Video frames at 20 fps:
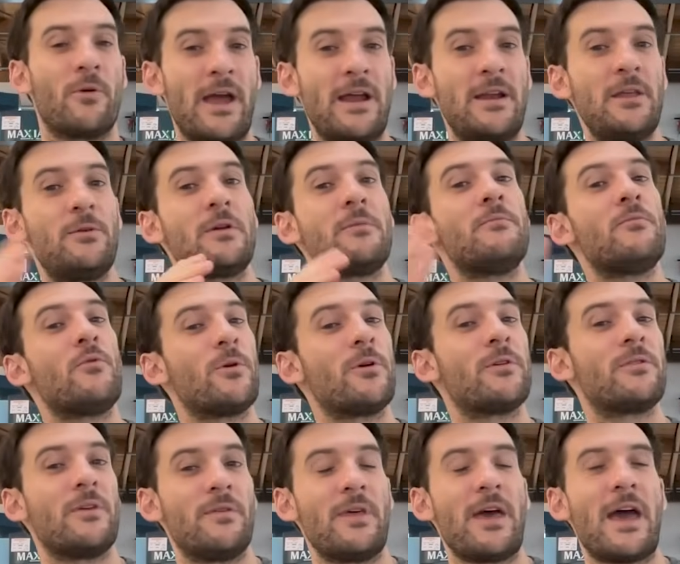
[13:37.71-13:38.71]
Anything more
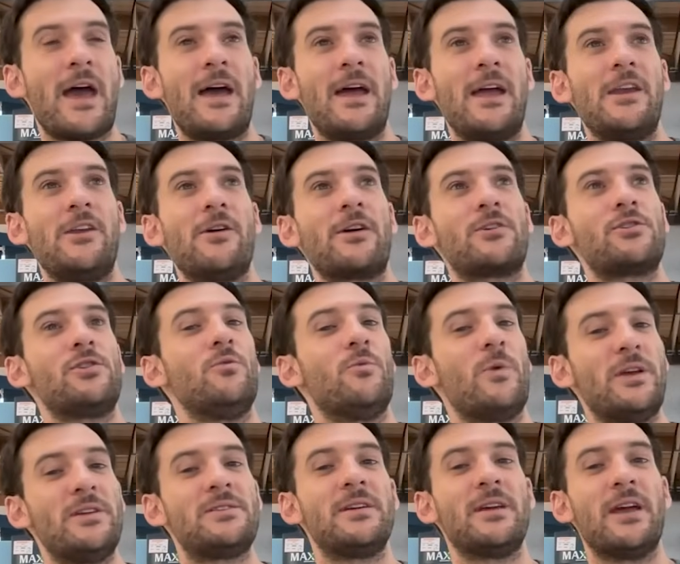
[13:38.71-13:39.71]
than that, and you're actually
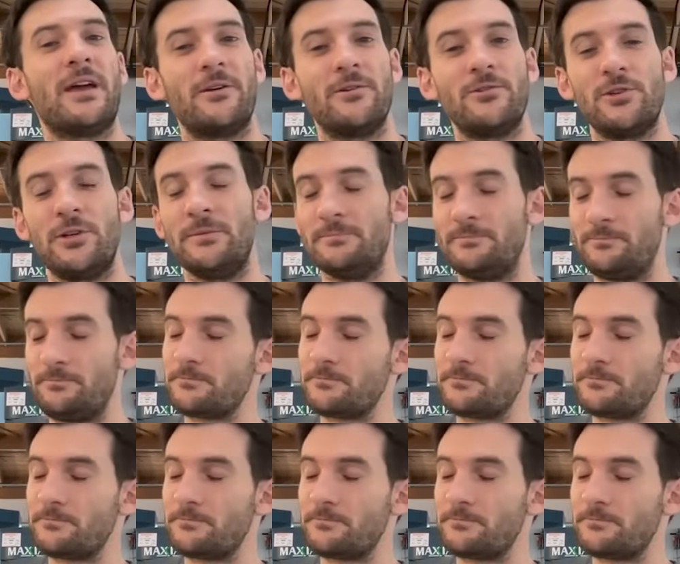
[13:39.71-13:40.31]
wasting energy.